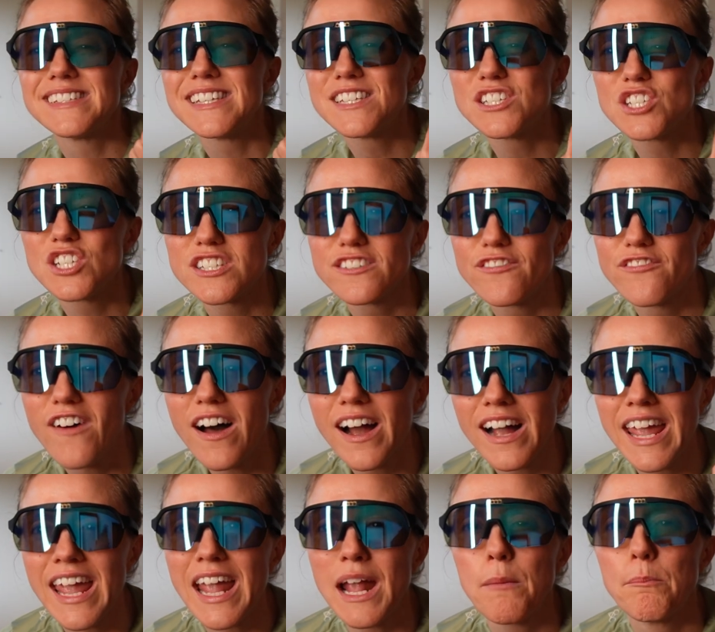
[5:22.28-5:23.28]
is just
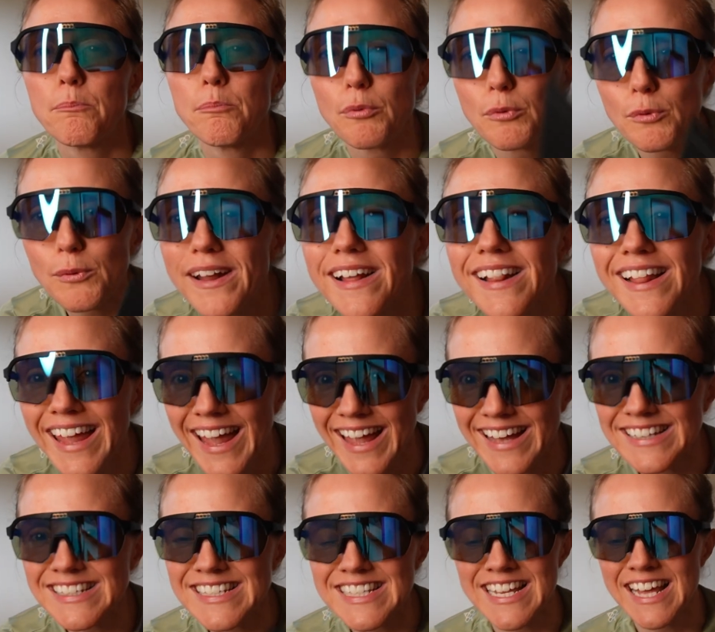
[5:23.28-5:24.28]

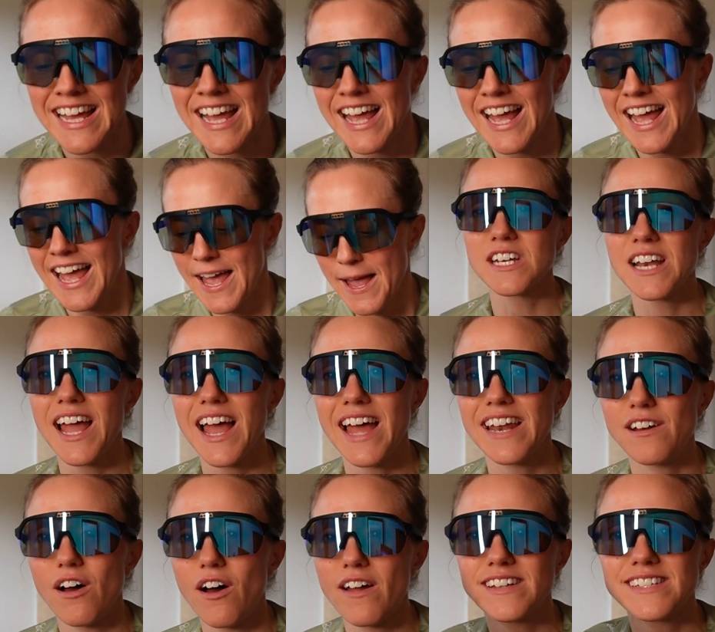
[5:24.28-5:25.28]
brilliant. And
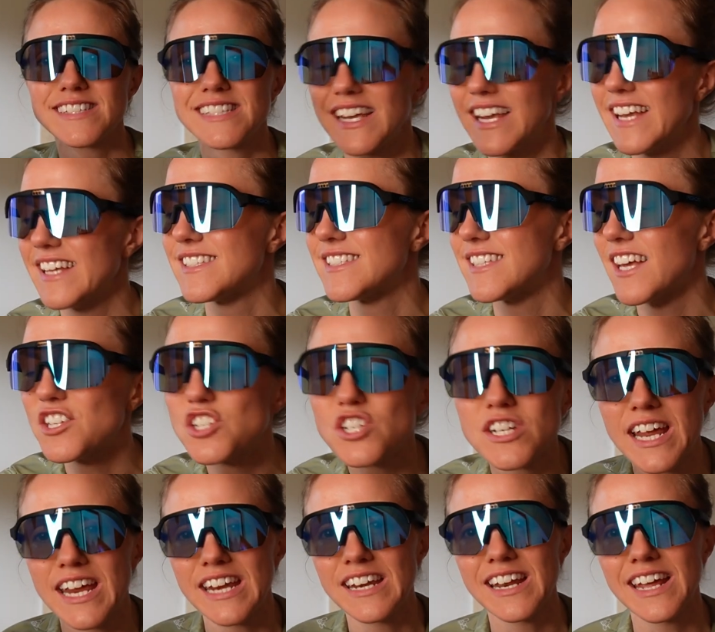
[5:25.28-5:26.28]
honestly, it's such an
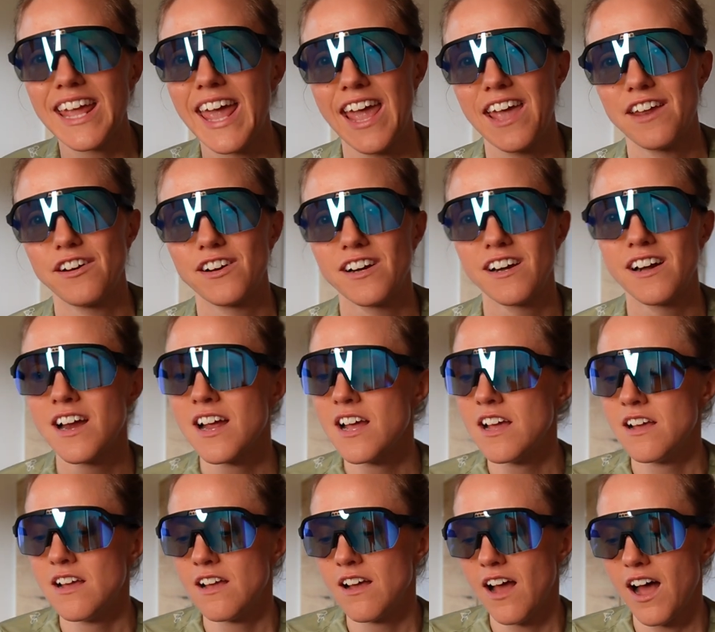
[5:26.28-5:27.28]
indicator
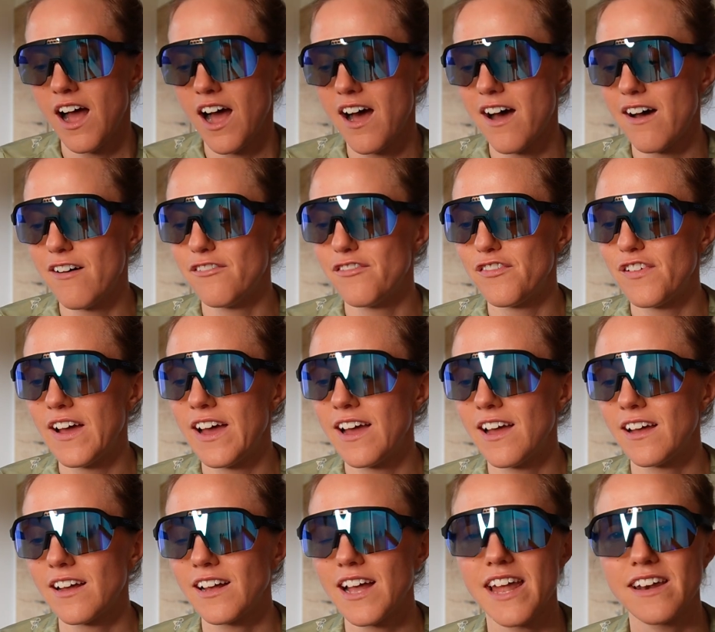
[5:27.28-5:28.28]
of
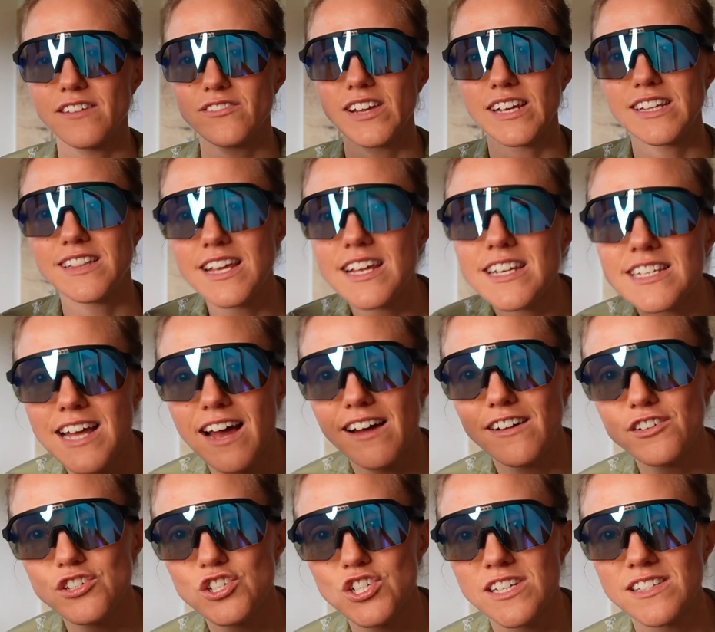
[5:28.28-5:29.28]
kind of like the
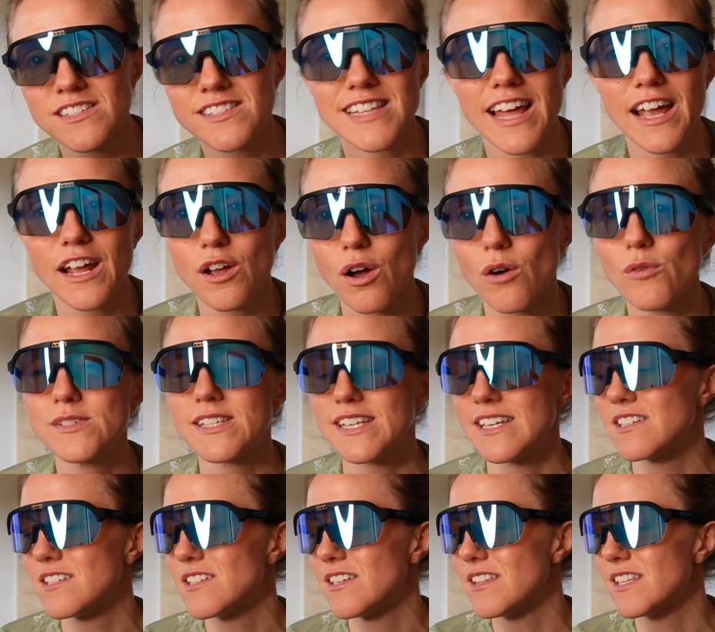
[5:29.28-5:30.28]
intelligence that goes
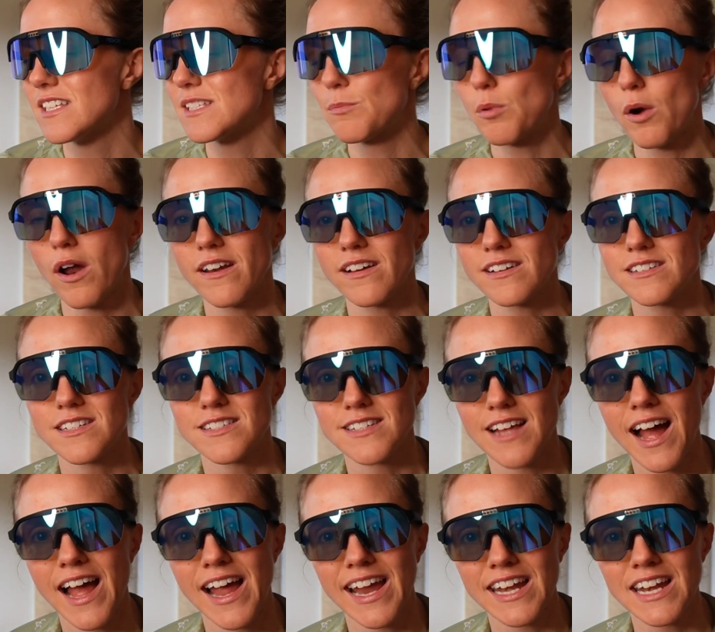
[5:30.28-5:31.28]
into this product
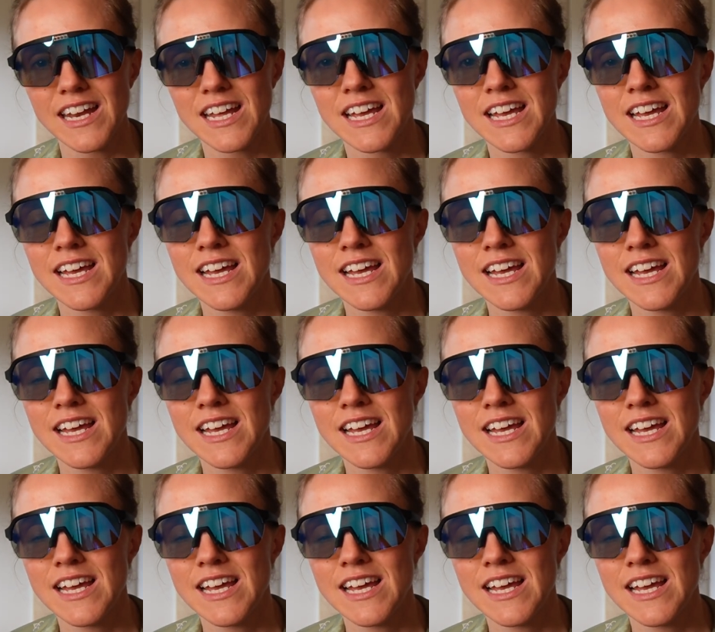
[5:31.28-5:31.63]
design.